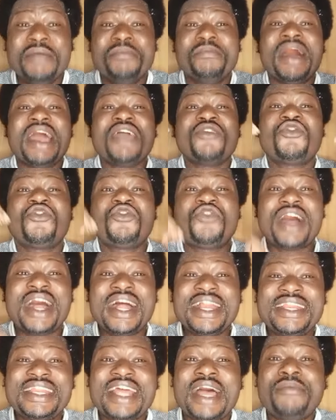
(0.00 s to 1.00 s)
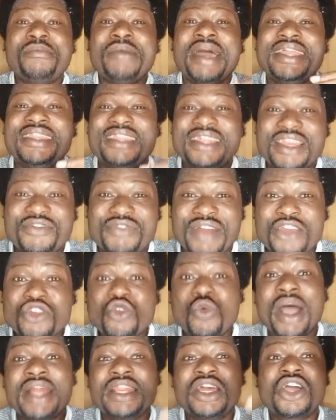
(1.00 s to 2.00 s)
My Father, my deliverer.
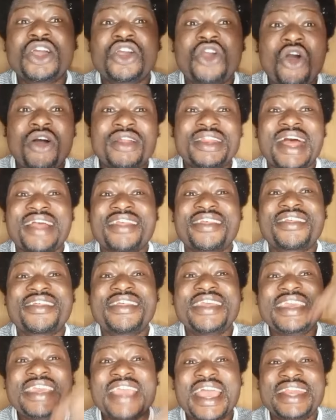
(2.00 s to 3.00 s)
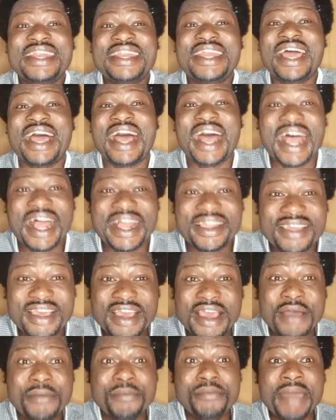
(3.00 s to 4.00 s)
You are the God that seeth the heart.
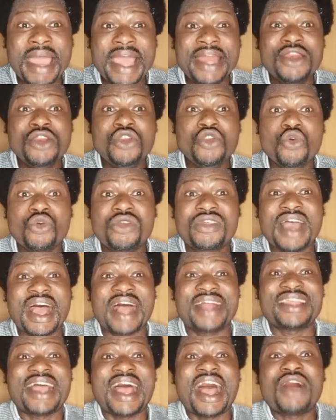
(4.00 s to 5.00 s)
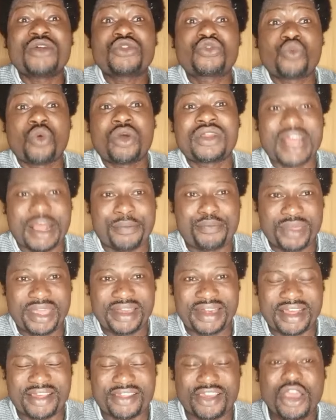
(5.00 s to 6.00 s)
Man looks at outward
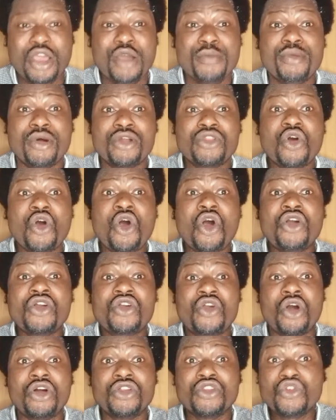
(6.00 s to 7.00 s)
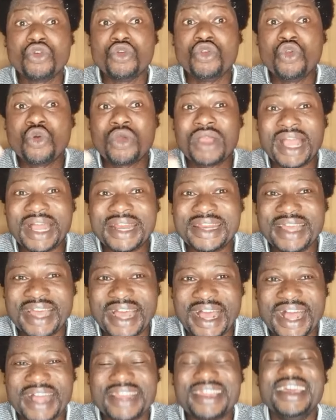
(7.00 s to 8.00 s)
appearance, but oh God, you look at the
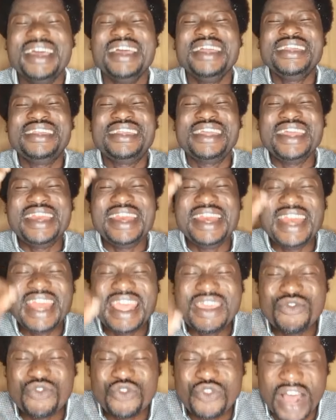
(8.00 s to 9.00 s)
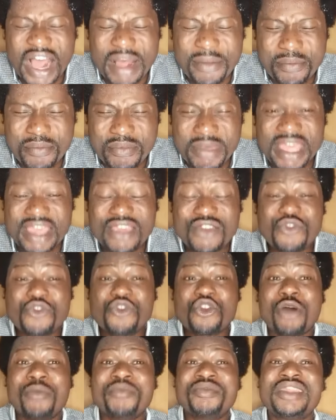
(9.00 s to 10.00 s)
heart. Deliver me
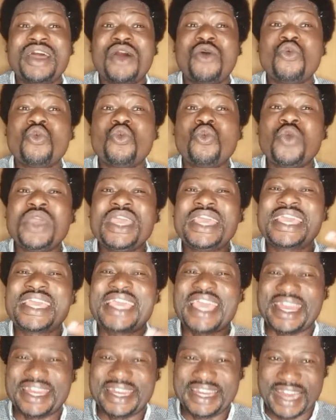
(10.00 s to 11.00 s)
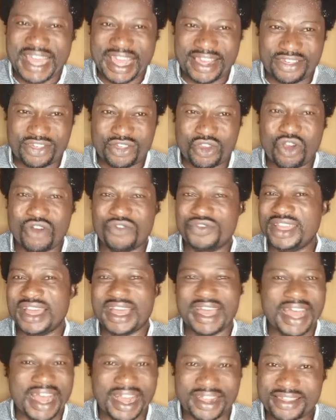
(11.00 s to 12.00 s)
from the wickedness of the
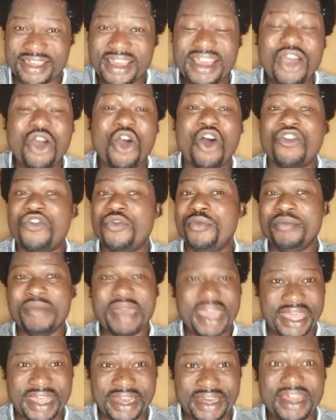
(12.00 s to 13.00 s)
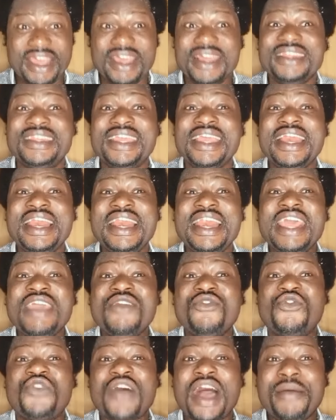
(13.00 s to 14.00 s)
heart of man.
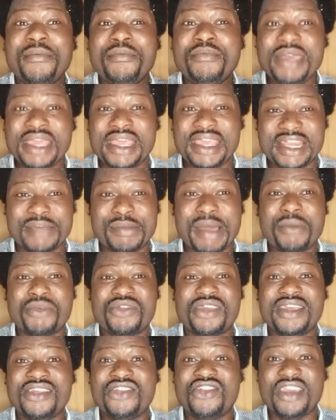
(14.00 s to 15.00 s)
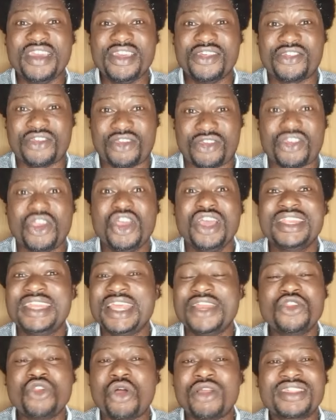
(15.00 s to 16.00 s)
Deliver me. The Bible said Jesus
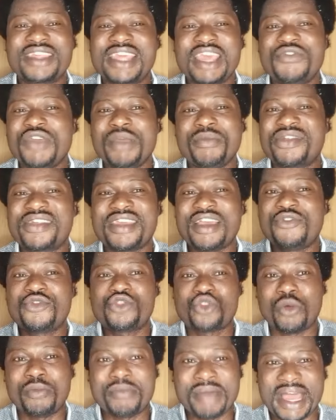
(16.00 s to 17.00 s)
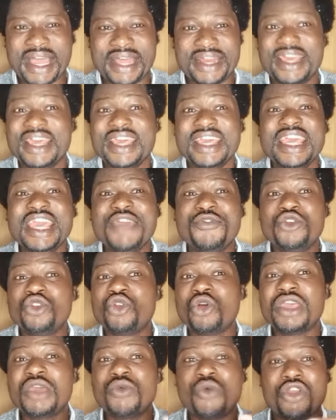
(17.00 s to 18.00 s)
did not give himself to man, even
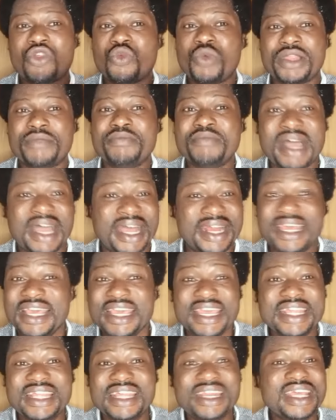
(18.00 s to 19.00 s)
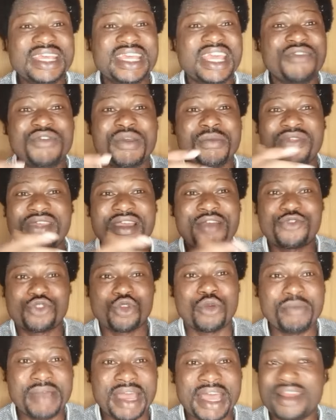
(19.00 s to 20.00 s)
though he was with man. He didn't give himself
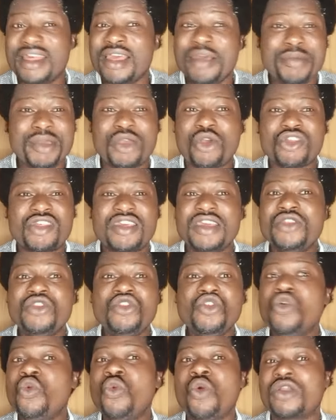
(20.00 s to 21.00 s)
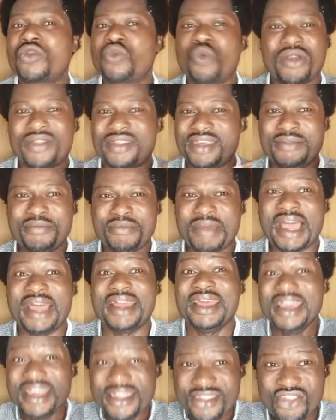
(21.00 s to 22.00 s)
to man because he knew what was in
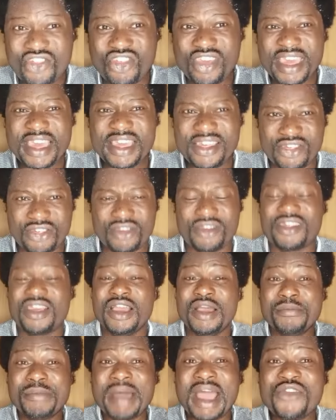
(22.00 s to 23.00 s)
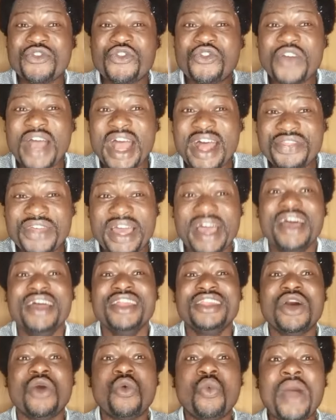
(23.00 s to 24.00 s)
man. Jesus, my
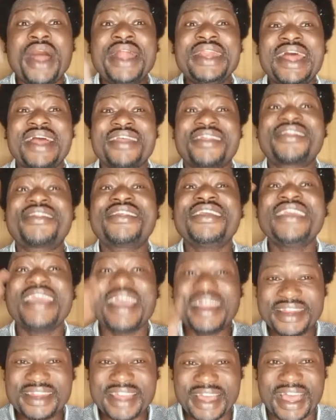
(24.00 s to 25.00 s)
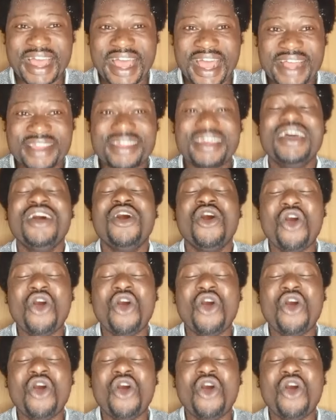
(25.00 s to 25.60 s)
Father, the one that seeth the heart.